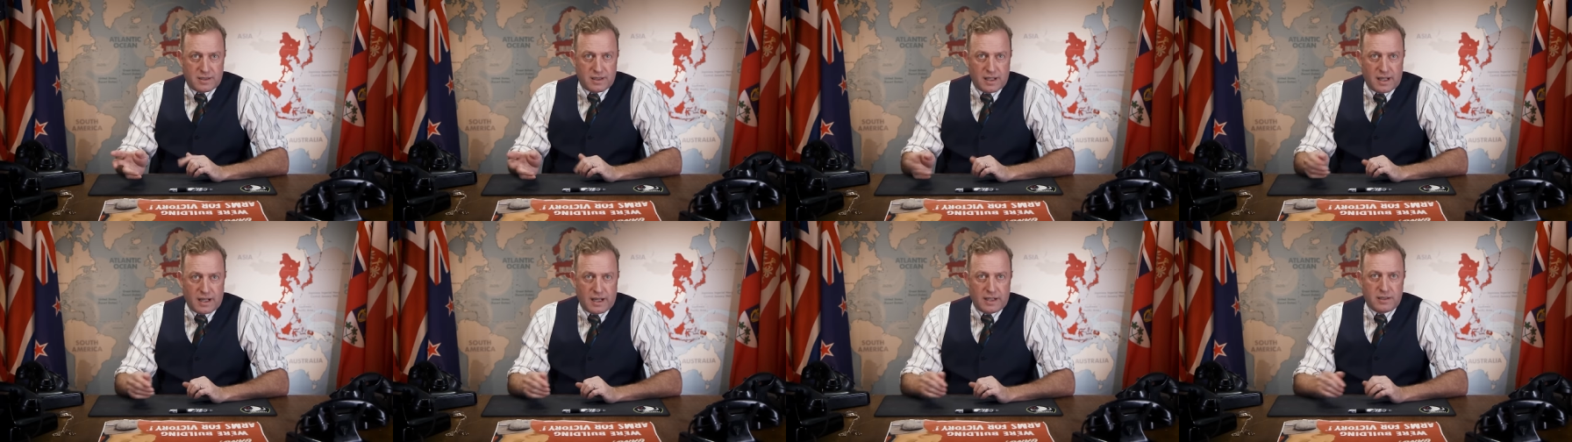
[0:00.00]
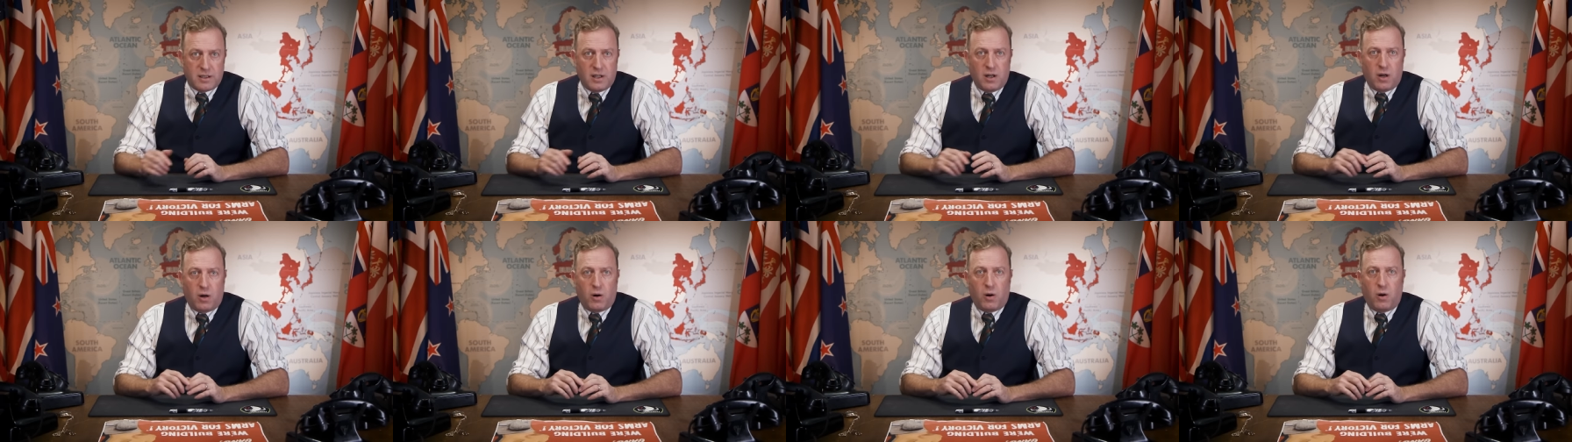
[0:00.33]
to
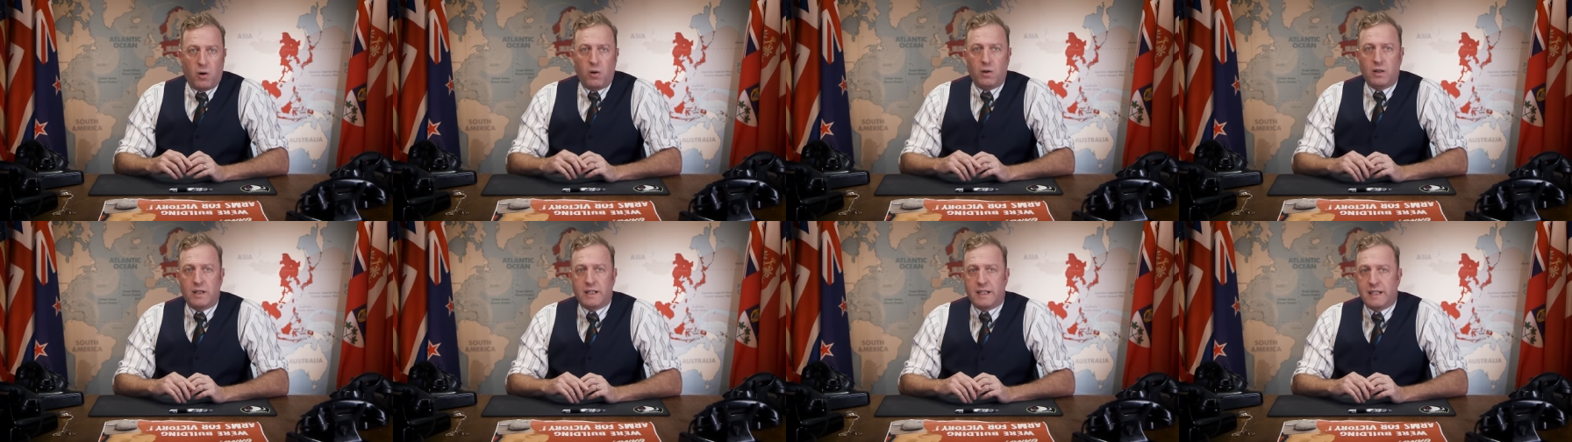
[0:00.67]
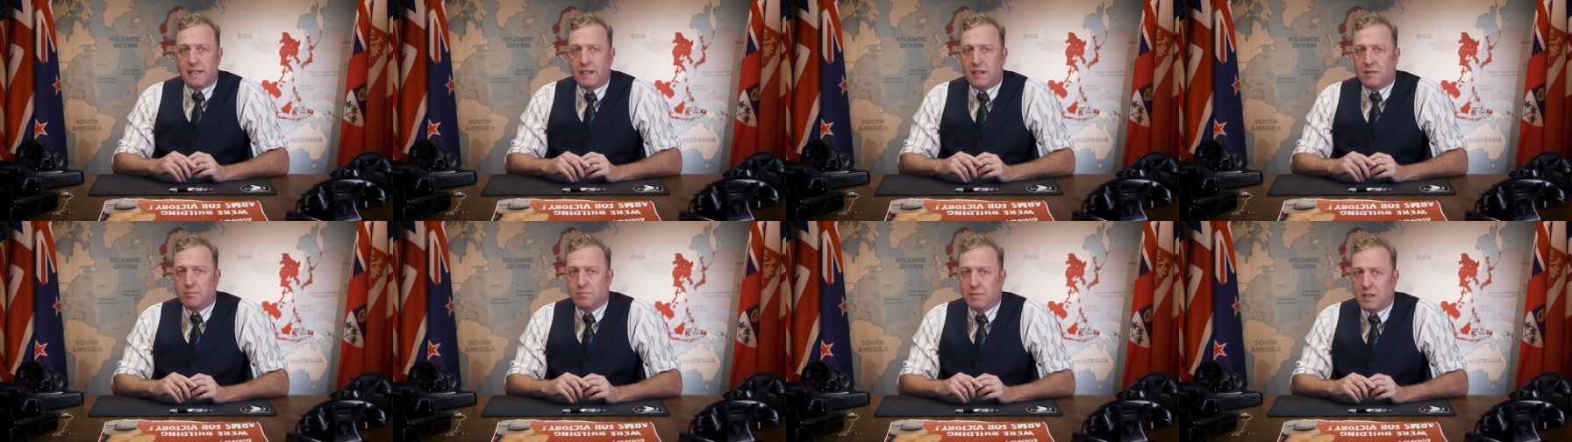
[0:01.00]
that, all
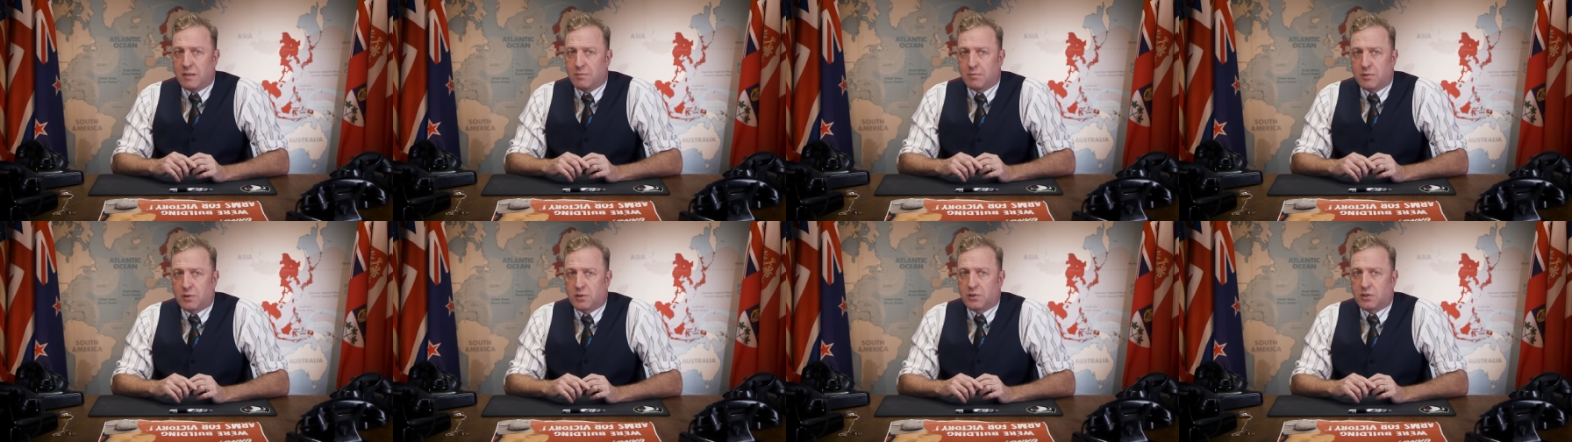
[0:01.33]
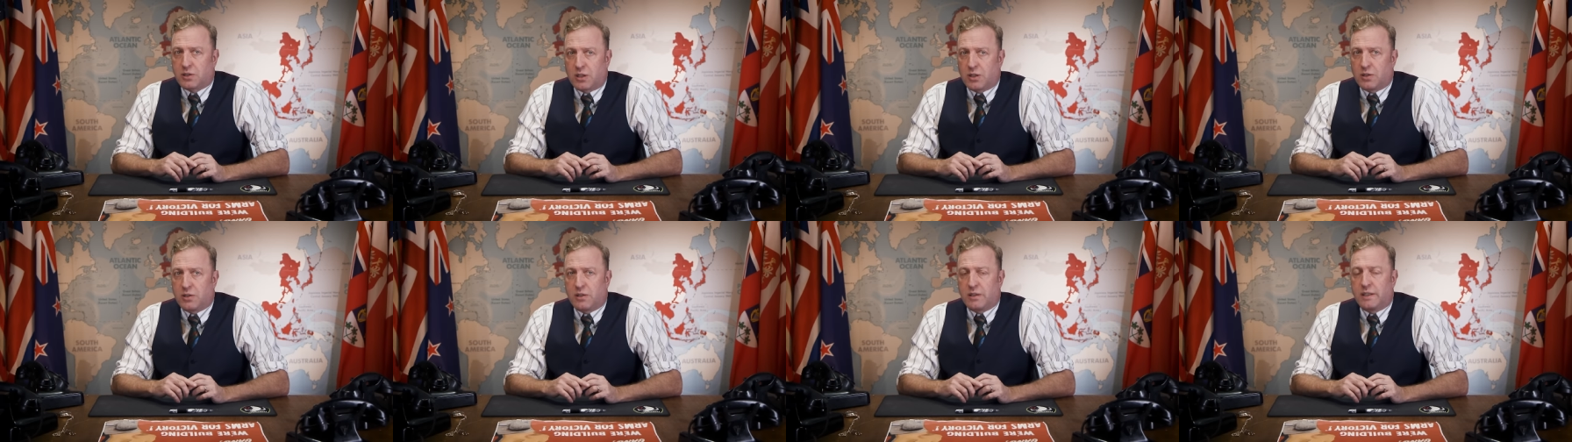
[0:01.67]
EAM members
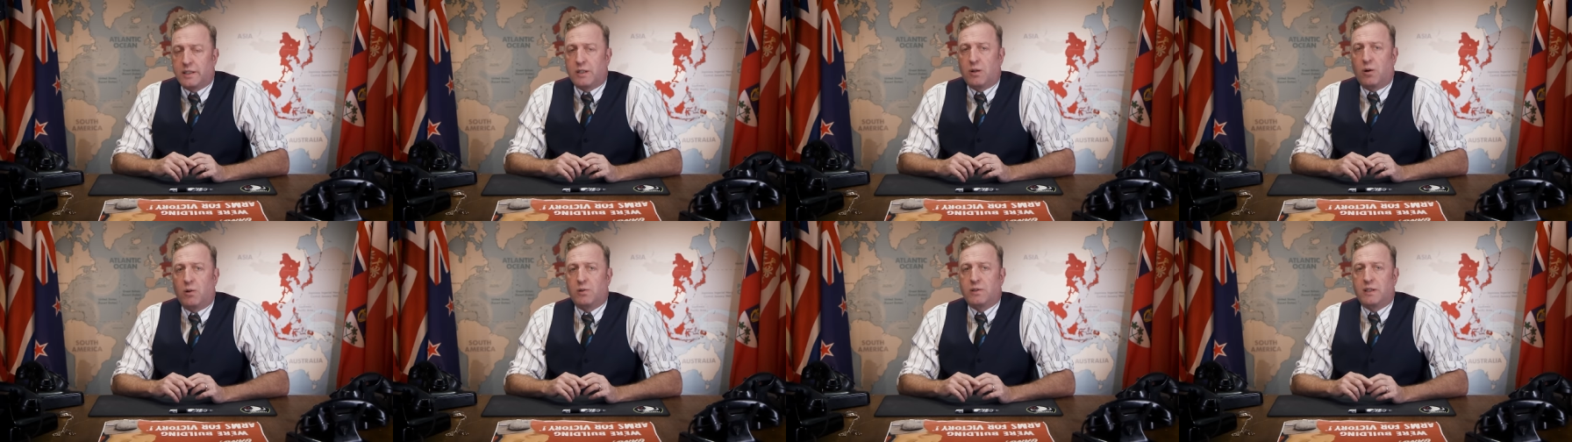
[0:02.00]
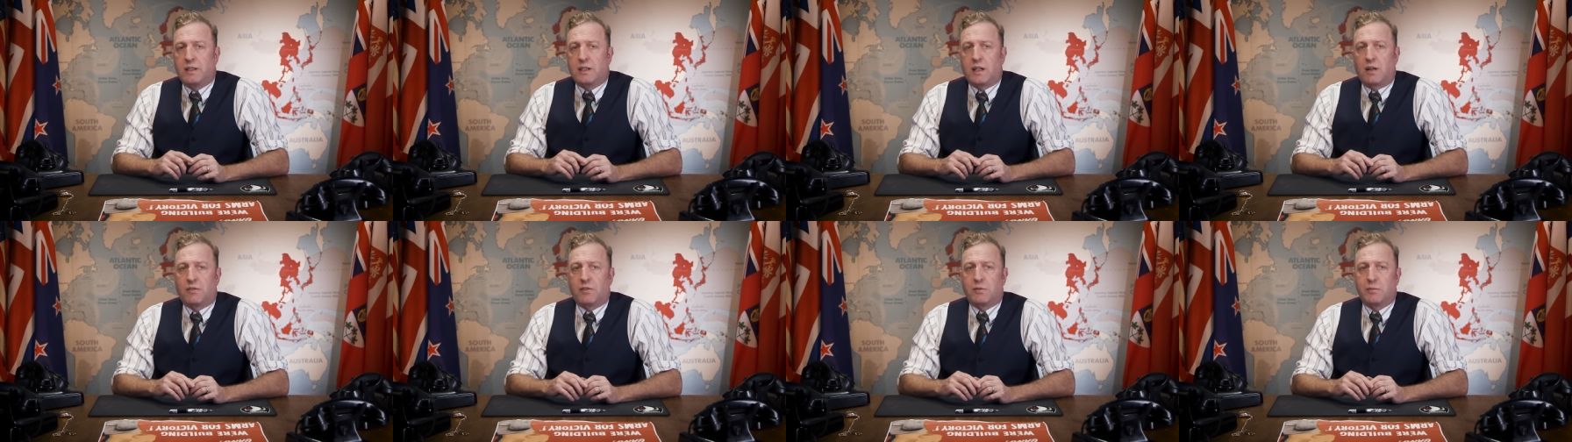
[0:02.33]
currently
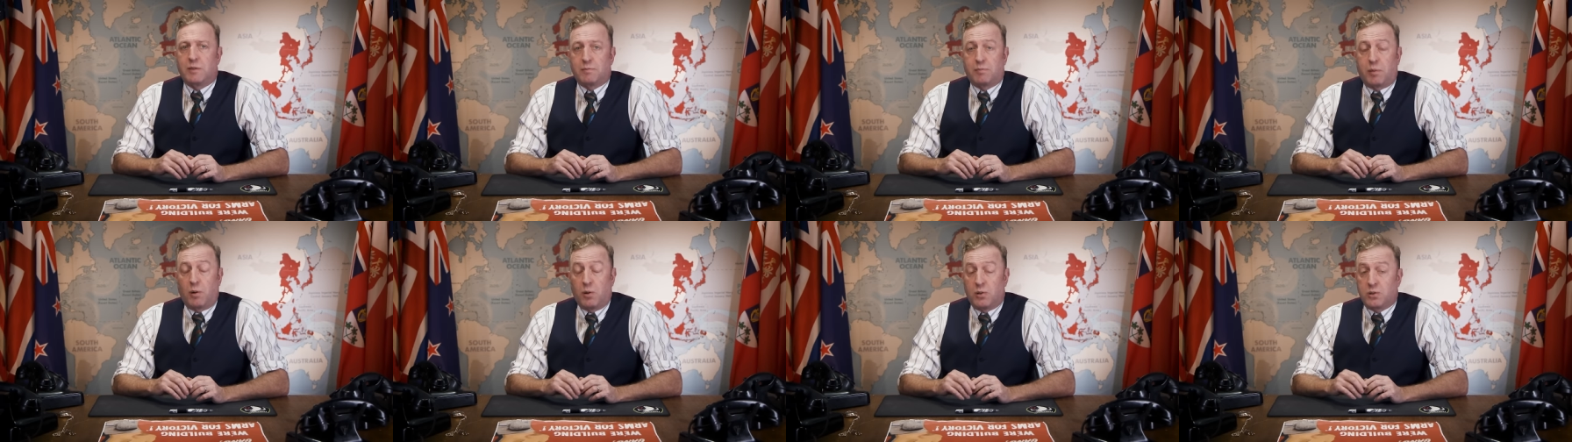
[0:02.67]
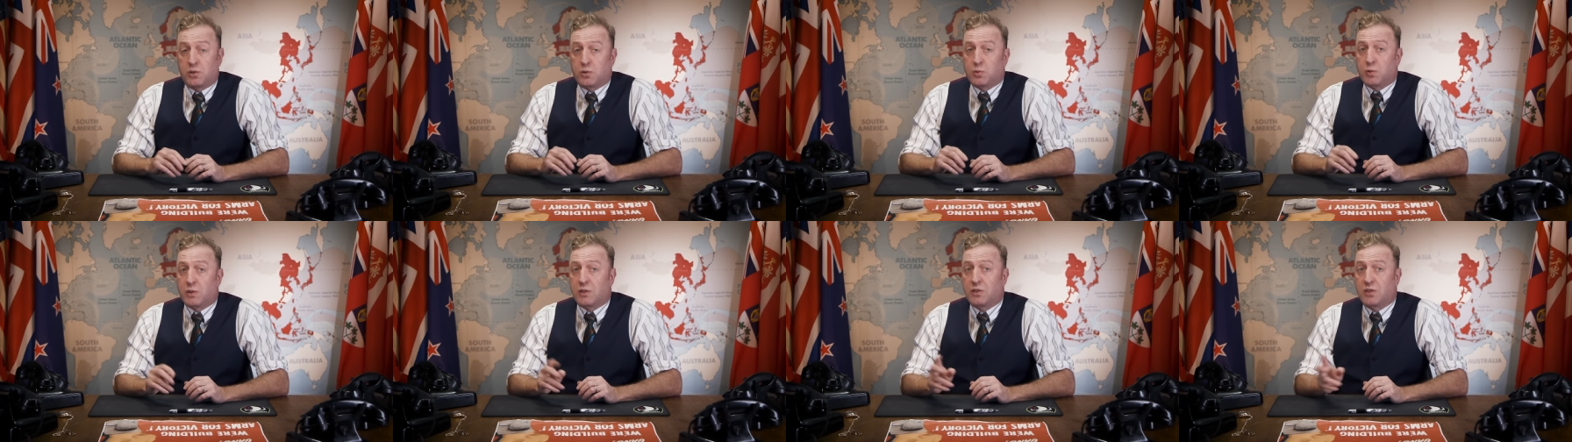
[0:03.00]
holding government
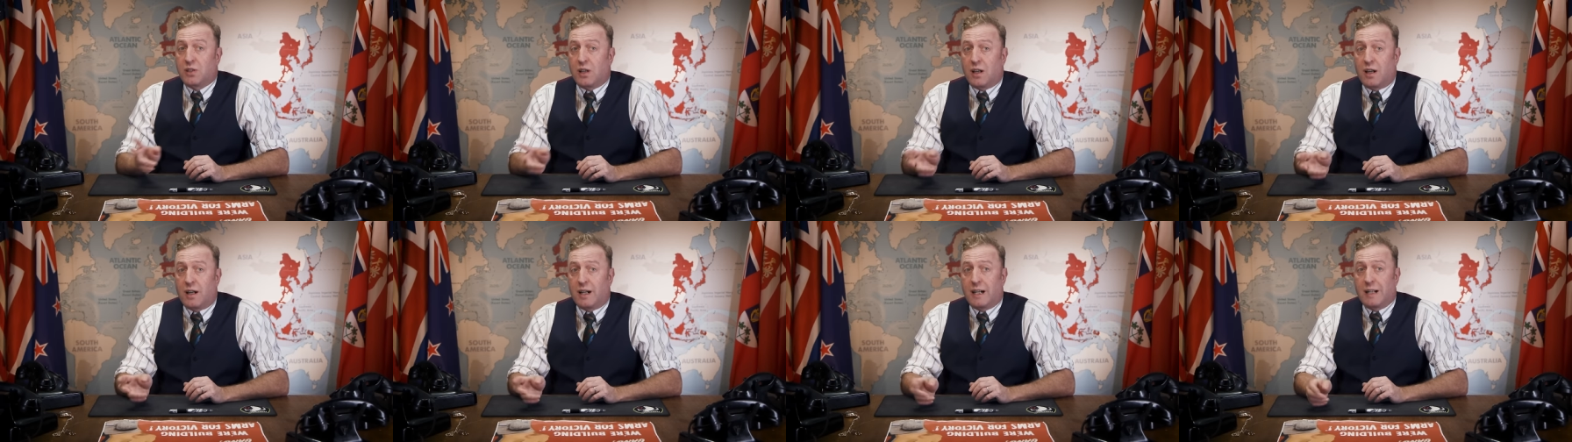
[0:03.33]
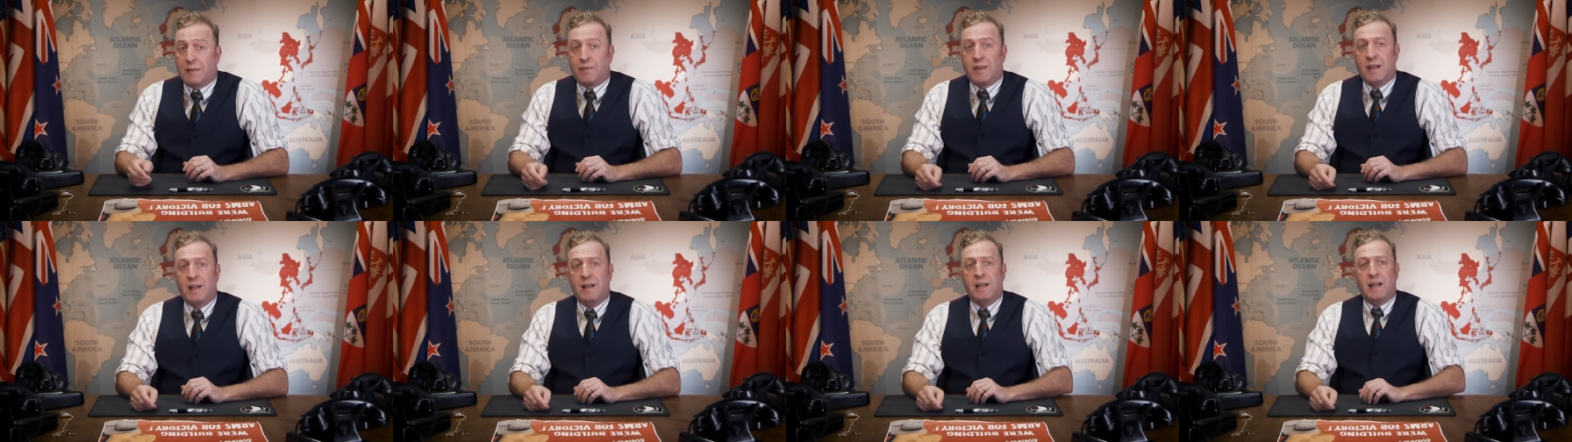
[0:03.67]
posts
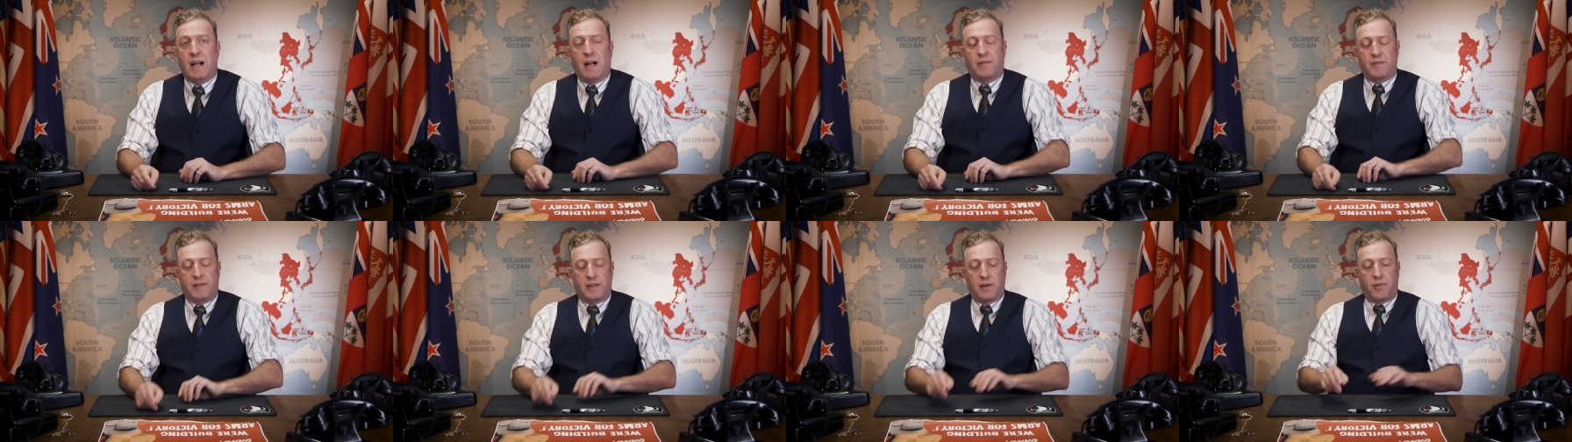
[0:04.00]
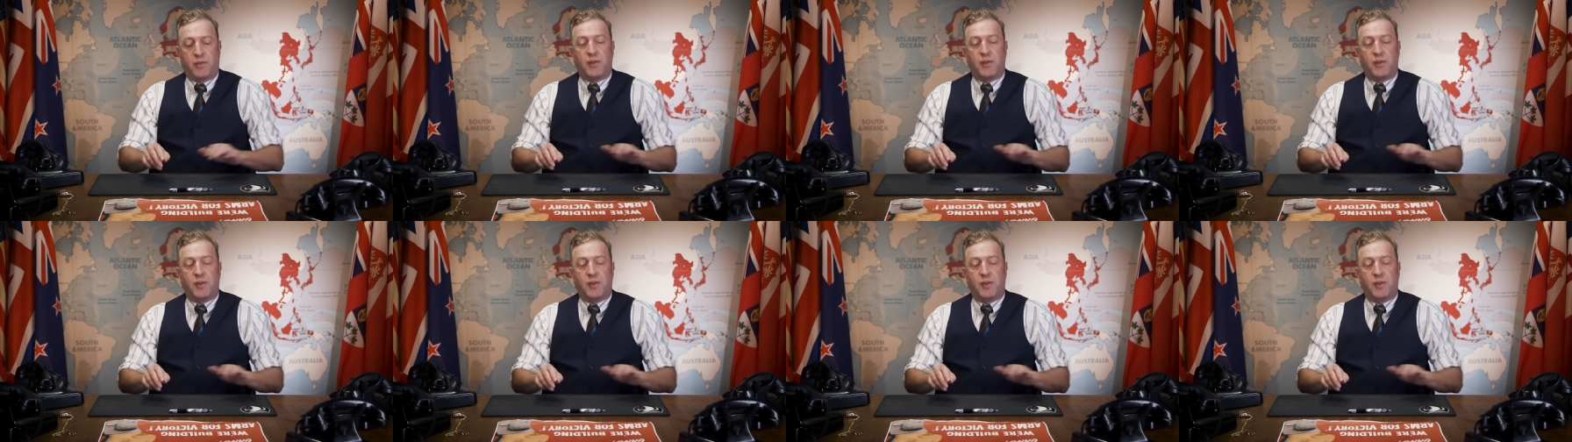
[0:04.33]
resign, and the